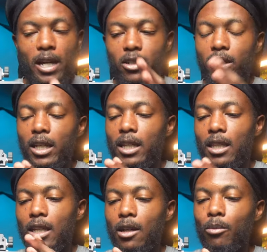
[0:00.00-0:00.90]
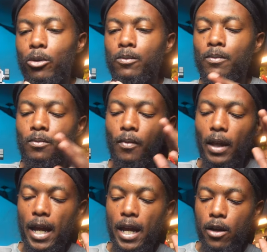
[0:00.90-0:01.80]
actually in the gimbal.
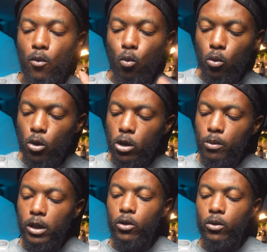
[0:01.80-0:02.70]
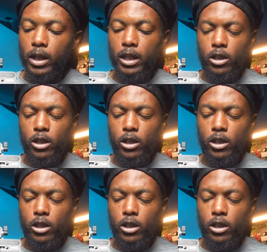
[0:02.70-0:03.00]
And what we're going to be doing